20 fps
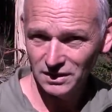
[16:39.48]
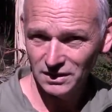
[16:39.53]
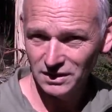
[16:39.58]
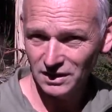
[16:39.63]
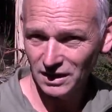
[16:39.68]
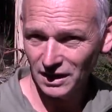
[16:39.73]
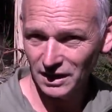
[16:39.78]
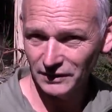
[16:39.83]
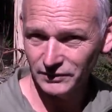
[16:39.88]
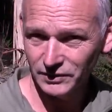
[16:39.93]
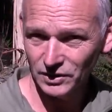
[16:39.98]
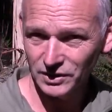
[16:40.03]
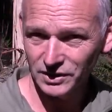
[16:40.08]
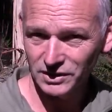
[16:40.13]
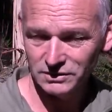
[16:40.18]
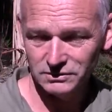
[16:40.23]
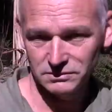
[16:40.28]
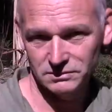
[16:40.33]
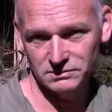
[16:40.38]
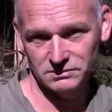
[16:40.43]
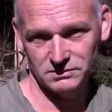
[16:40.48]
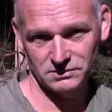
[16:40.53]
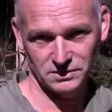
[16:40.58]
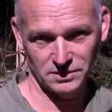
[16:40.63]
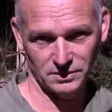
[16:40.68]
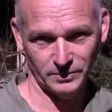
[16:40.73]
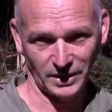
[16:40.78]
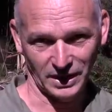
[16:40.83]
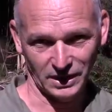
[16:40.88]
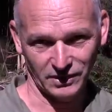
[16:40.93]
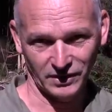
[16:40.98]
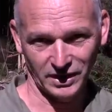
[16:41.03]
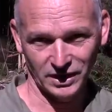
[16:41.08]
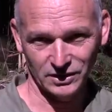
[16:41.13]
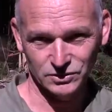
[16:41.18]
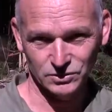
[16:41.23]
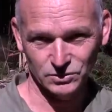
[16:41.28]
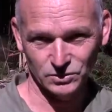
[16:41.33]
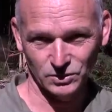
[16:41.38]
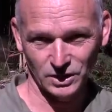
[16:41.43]
you go and have a look at it, the
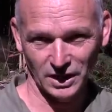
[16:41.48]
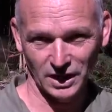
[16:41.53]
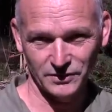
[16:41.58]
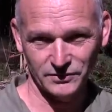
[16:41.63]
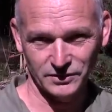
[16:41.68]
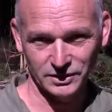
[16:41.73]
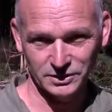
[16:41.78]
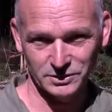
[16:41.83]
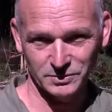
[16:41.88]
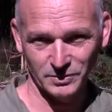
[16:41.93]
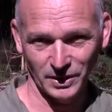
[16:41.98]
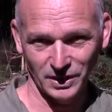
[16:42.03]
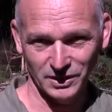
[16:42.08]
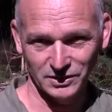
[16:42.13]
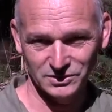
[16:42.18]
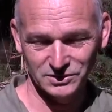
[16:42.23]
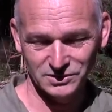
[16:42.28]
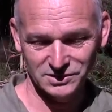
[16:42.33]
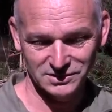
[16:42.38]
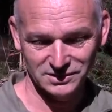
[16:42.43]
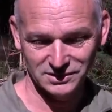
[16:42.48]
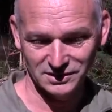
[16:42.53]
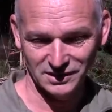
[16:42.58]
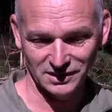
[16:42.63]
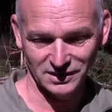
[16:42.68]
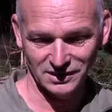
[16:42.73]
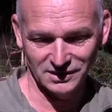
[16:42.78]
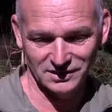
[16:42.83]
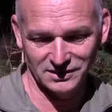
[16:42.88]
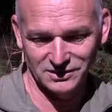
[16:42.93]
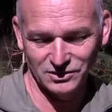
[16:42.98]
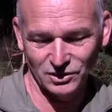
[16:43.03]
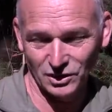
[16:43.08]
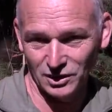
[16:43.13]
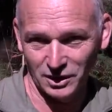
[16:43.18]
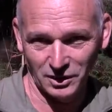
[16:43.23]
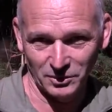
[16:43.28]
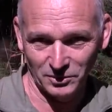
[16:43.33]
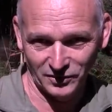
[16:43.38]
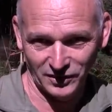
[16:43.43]
background's all overexposed, the
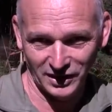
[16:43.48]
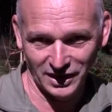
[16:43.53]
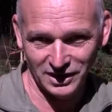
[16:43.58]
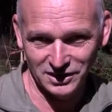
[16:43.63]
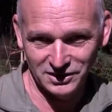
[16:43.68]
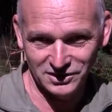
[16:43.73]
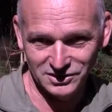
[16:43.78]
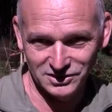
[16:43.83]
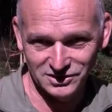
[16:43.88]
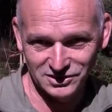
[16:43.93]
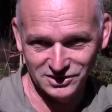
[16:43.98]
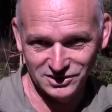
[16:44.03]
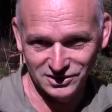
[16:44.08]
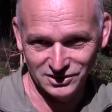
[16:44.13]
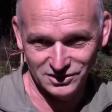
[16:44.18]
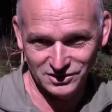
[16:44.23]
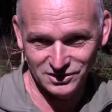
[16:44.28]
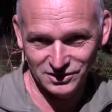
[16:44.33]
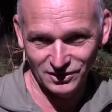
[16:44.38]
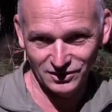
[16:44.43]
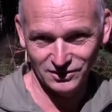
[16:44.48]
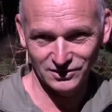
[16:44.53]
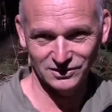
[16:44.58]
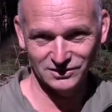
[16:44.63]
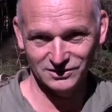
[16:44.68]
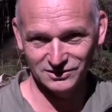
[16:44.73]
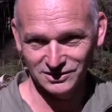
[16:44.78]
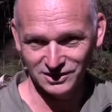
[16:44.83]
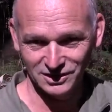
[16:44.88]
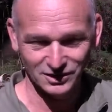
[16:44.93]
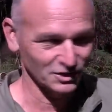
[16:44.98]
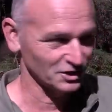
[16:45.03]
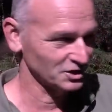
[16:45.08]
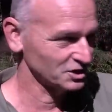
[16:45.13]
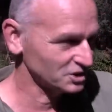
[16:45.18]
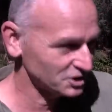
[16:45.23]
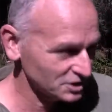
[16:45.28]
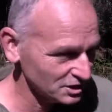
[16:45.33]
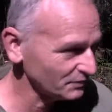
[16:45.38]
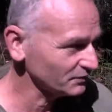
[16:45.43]
dynamic range is just gone, you've got to
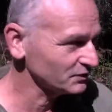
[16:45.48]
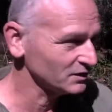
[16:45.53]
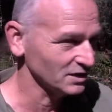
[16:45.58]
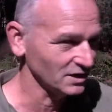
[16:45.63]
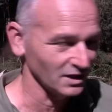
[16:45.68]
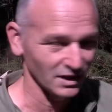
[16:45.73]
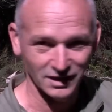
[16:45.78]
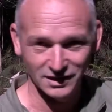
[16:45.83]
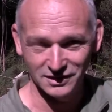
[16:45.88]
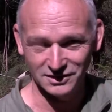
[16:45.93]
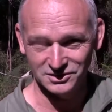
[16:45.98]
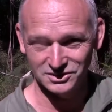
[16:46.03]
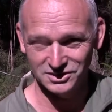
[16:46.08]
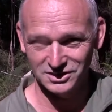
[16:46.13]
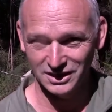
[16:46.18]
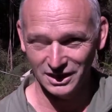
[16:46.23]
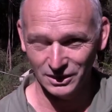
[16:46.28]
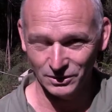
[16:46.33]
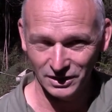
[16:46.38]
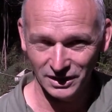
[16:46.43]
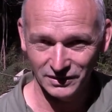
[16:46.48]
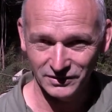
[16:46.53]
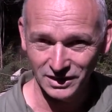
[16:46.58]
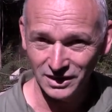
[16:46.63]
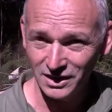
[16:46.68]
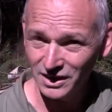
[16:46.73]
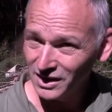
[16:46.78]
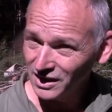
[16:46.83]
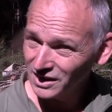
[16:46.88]
shift again and start all over.